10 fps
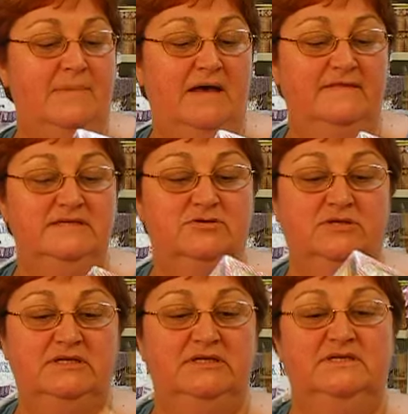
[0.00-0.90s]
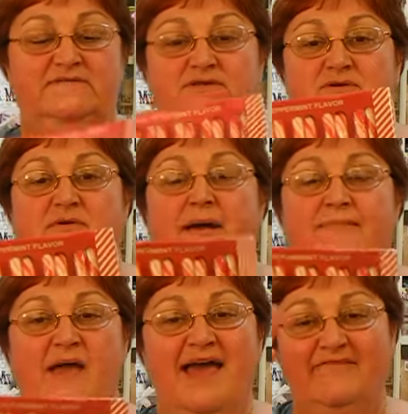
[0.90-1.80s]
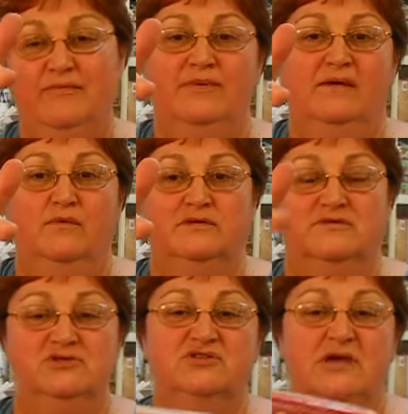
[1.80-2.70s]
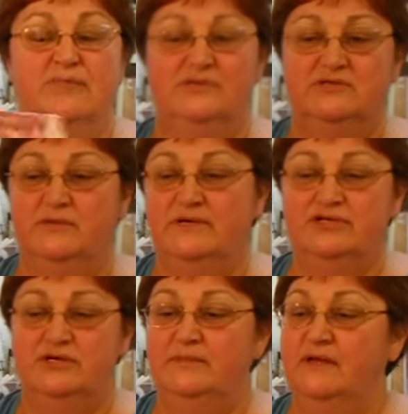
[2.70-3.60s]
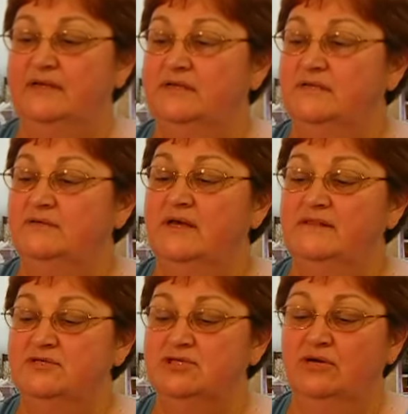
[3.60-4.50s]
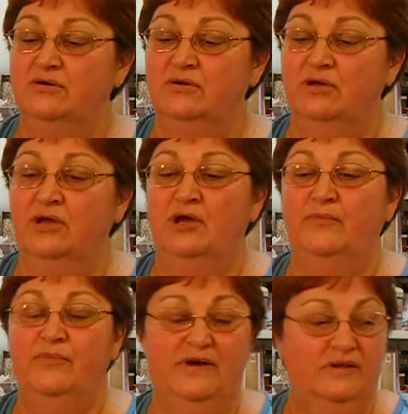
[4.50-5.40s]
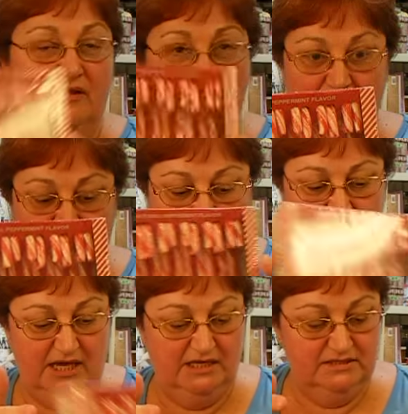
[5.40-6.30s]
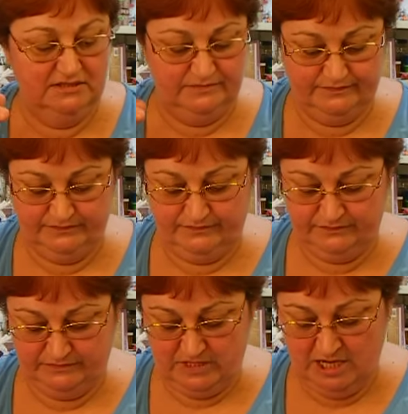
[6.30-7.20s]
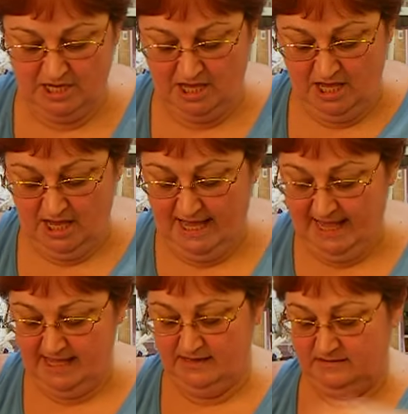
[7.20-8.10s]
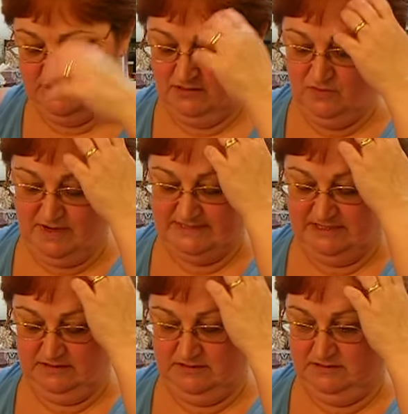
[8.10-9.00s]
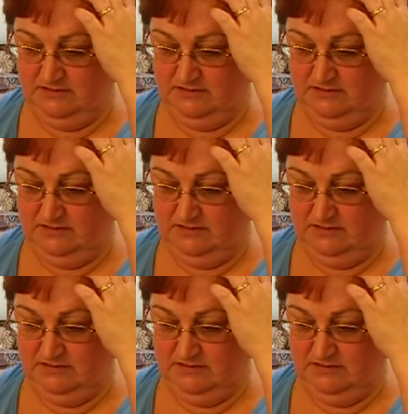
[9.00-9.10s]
But these are little individually wrapped. I have the big ones. Usually I put those on my tree, but I didn't do that this year. But candy canes. And who was it?